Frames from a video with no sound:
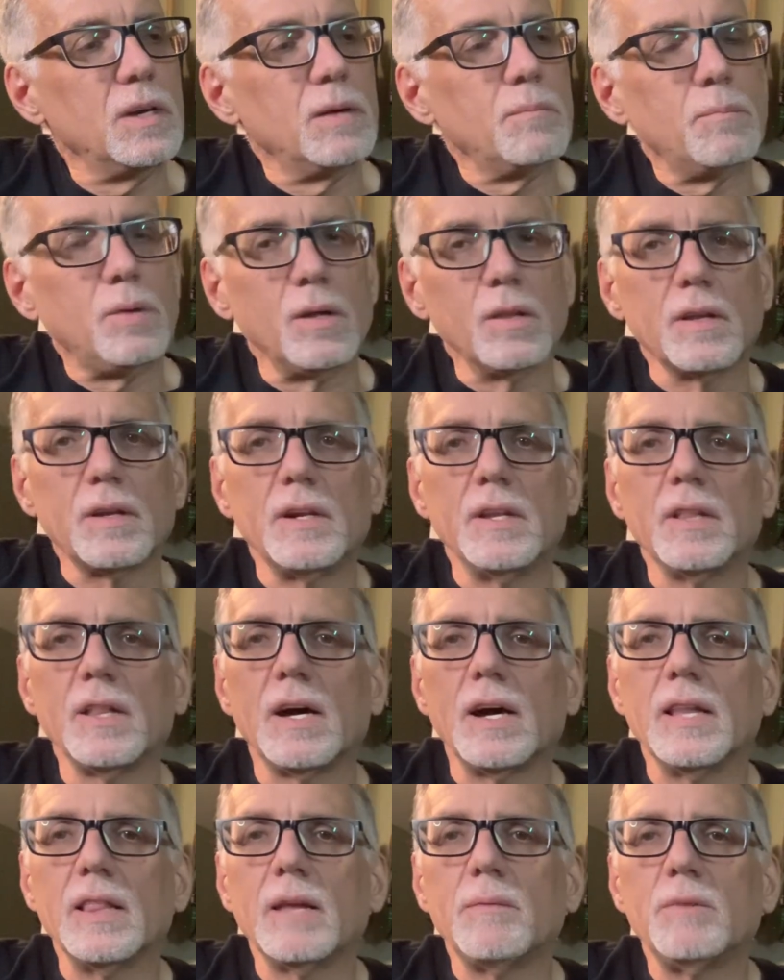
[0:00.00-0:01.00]
pull it in
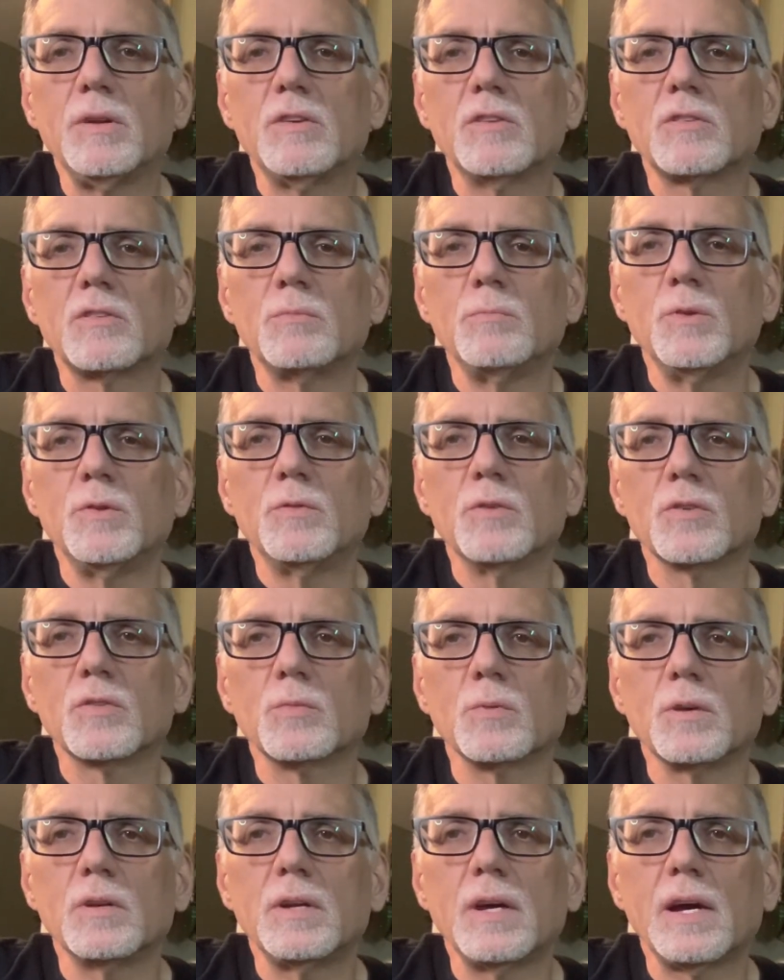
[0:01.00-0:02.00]
line. Let me just move this
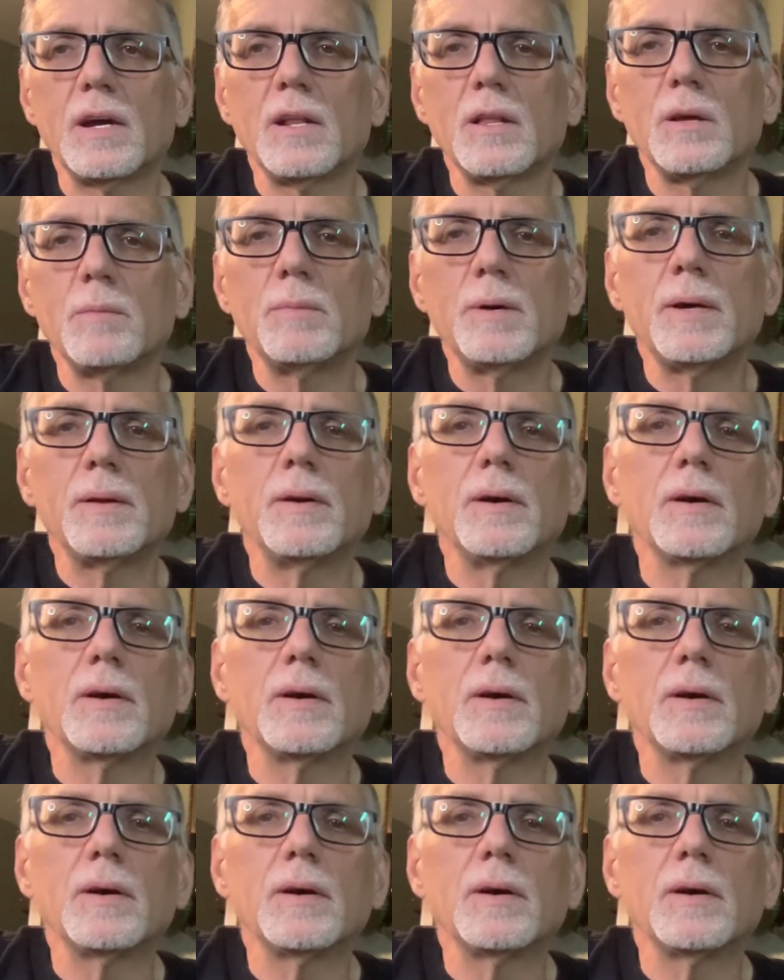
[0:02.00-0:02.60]
one down a little bit.